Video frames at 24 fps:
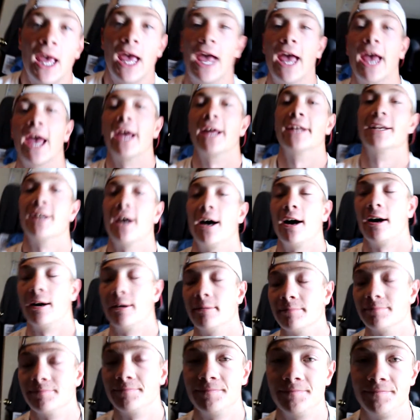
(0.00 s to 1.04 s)
and
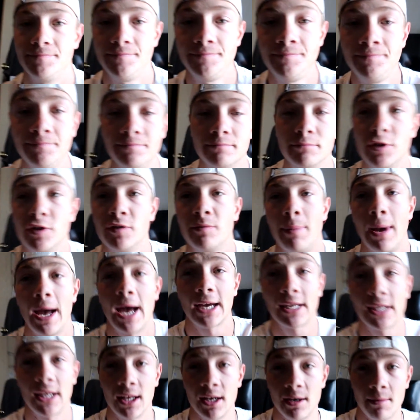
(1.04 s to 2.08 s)
moved
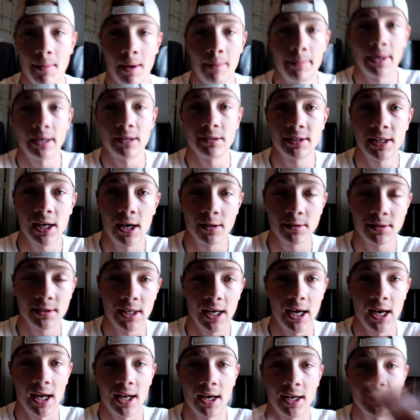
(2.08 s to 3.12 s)
back into my parents' house,
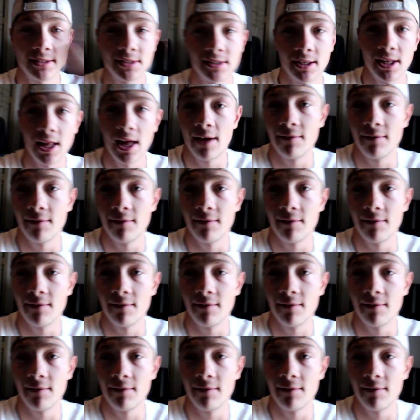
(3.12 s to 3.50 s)
and I still